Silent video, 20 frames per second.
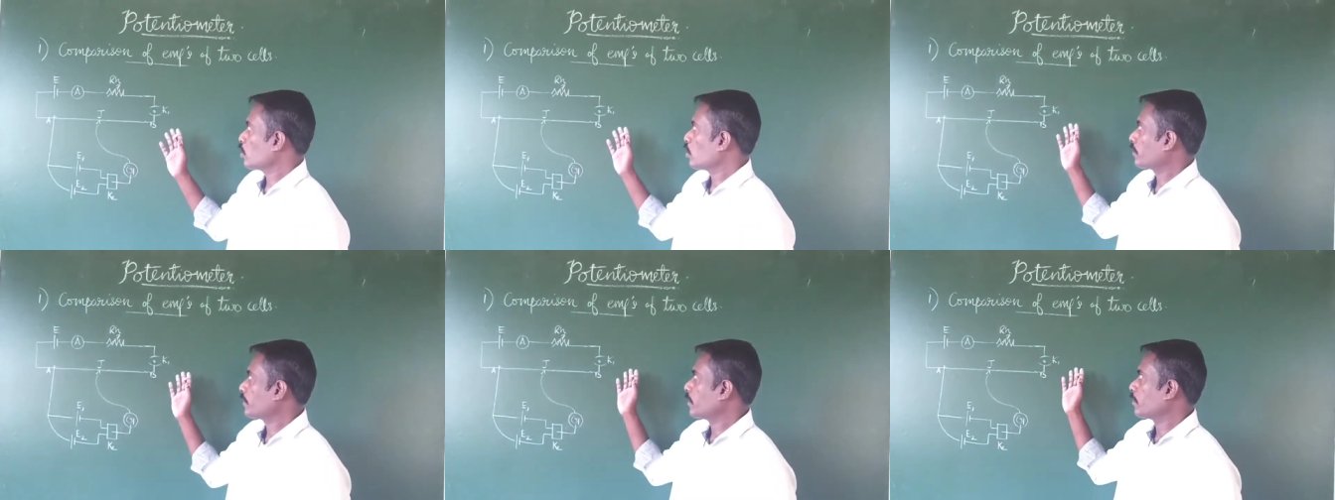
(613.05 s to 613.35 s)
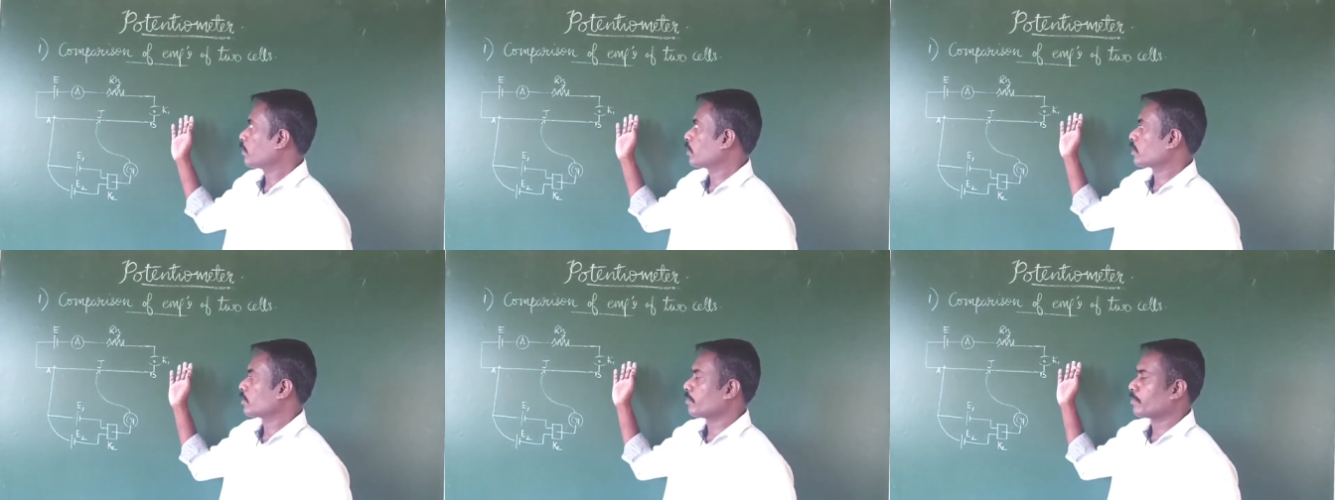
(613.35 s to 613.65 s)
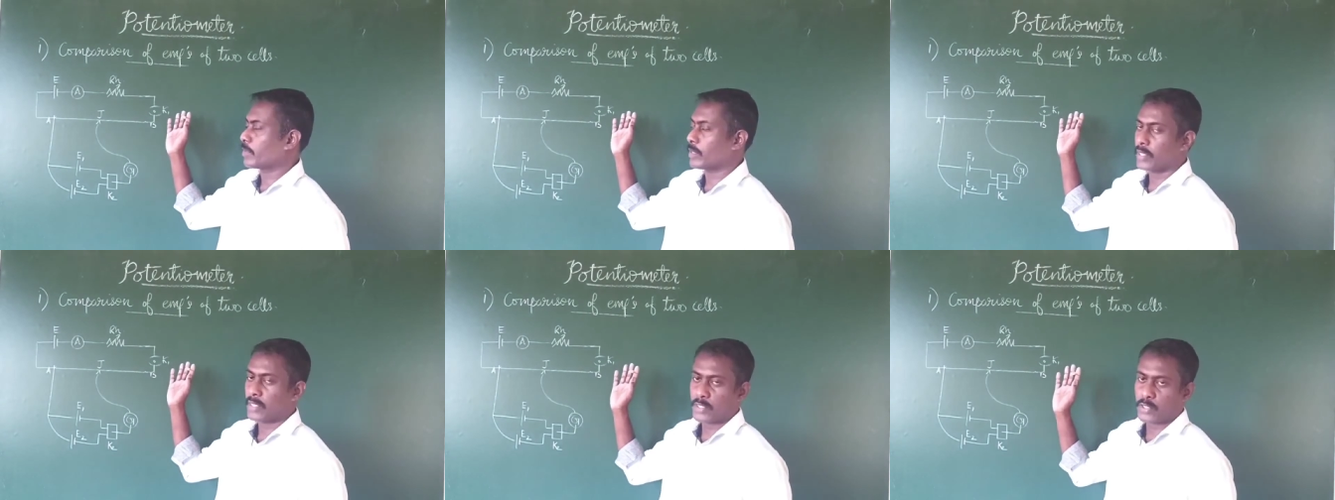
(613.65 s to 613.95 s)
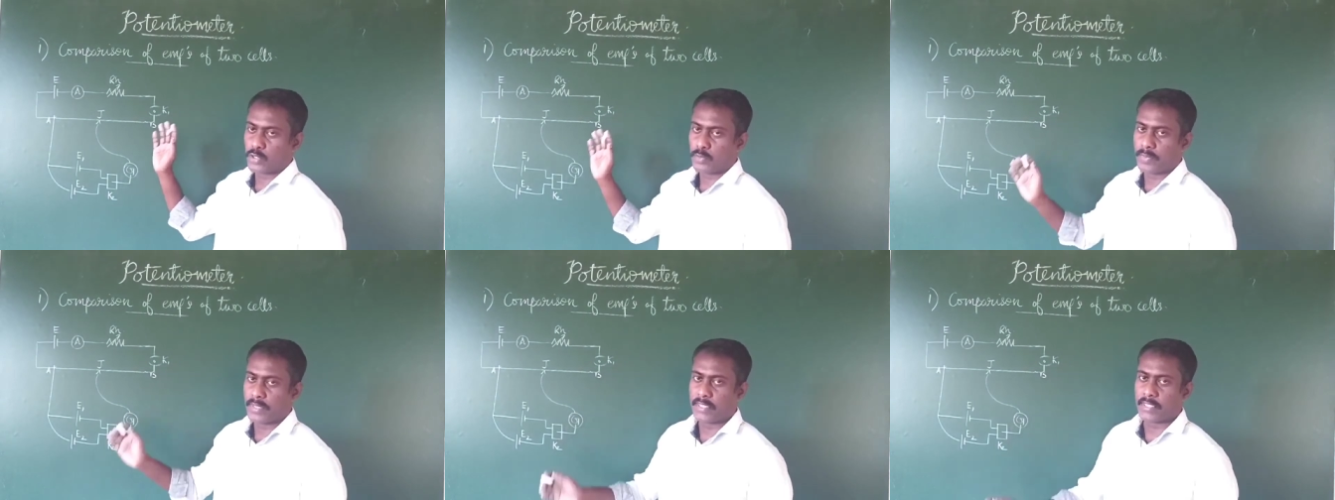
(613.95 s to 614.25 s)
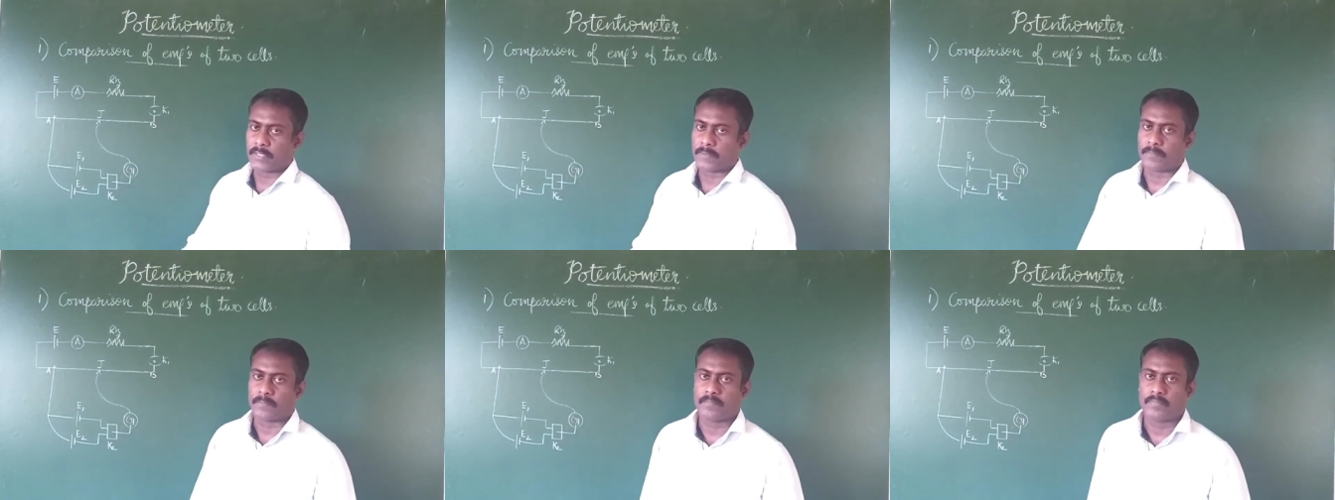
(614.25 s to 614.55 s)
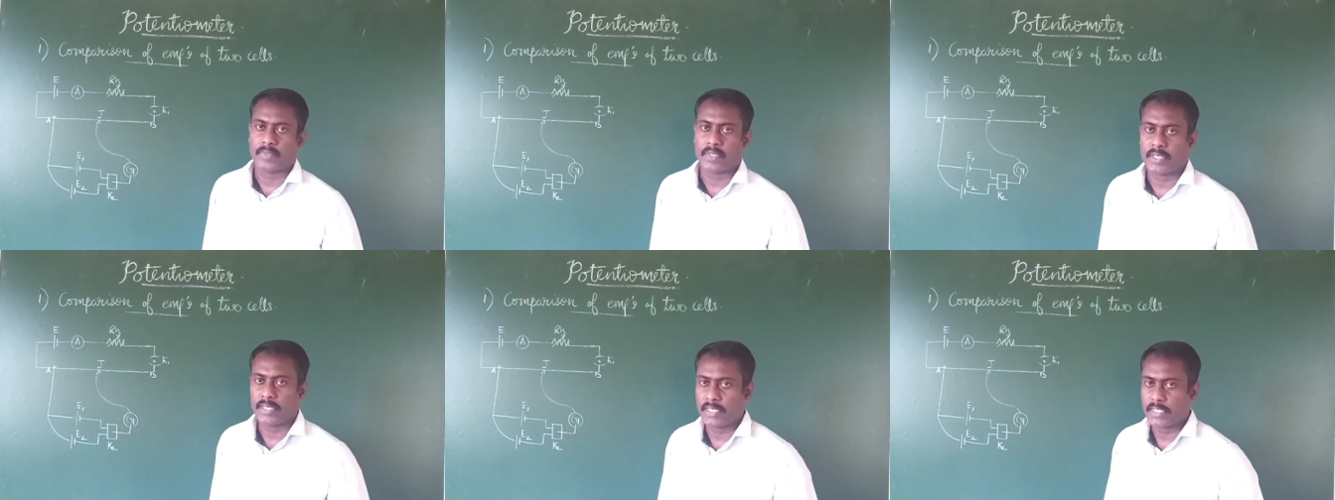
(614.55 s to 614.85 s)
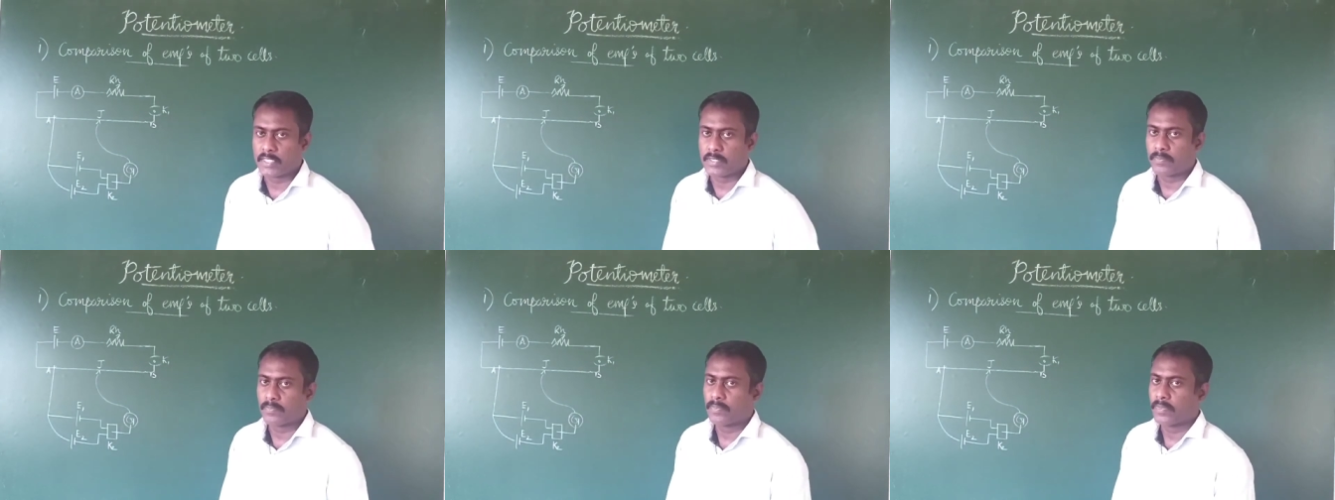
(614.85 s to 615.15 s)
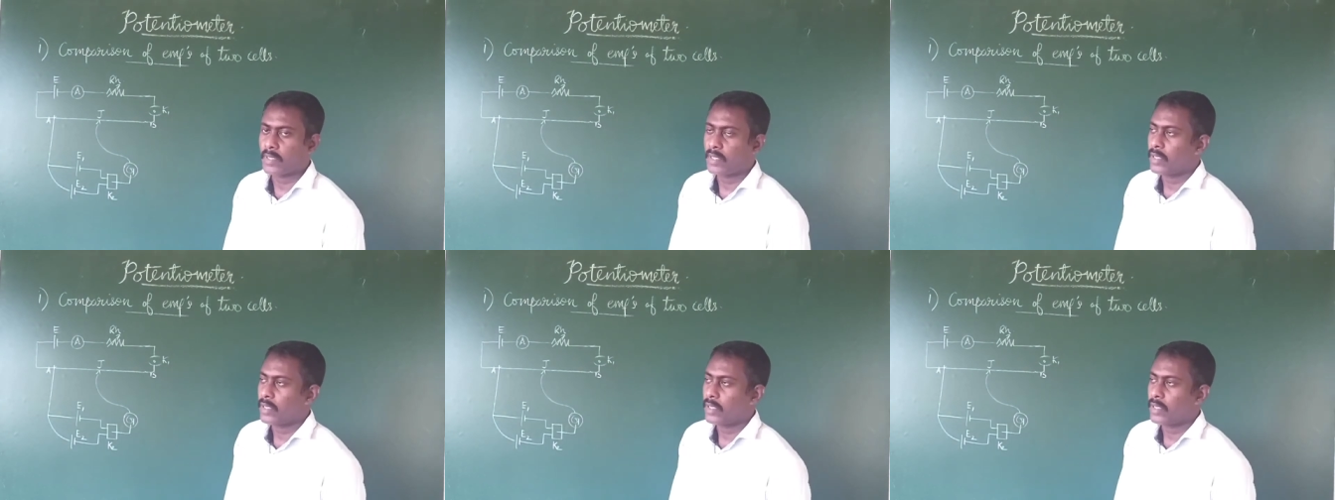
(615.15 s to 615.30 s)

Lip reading: of the potentiometer, that is